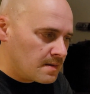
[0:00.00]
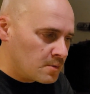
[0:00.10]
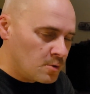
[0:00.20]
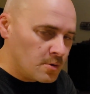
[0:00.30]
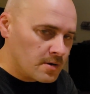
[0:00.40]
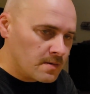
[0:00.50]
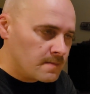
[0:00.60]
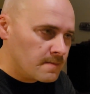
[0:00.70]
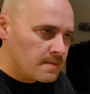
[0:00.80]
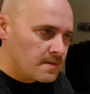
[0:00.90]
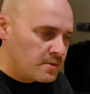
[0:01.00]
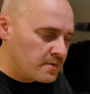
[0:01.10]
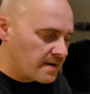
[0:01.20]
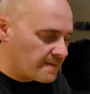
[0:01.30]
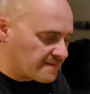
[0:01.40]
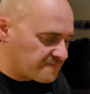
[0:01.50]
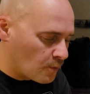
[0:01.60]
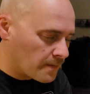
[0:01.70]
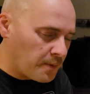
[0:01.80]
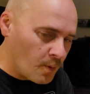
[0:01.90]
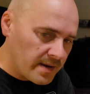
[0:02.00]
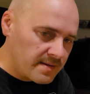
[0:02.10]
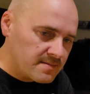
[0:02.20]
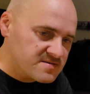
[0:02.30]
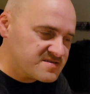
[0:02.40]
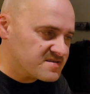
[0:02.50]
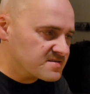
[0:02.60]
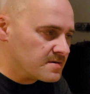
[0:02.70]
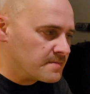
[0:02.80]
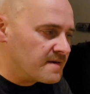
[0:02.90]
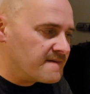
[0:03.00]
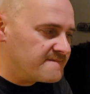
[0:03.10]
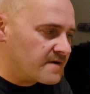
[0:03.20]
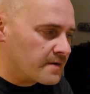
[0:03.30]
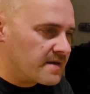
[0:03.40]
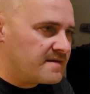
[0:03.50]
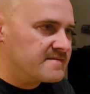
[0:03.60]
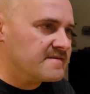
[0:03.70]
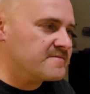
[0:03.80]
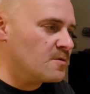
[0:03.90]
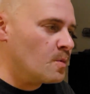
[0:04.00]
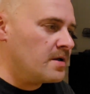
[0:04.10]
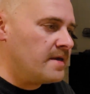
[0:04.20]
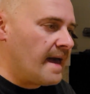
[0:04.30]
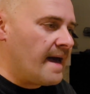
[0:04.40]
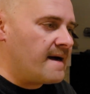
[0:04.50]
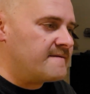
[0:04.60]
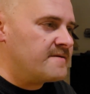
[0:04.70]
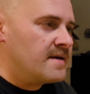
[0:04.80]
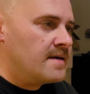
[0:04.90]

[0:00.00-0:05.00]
lure. You can have a 4-point system very easily. So what you have,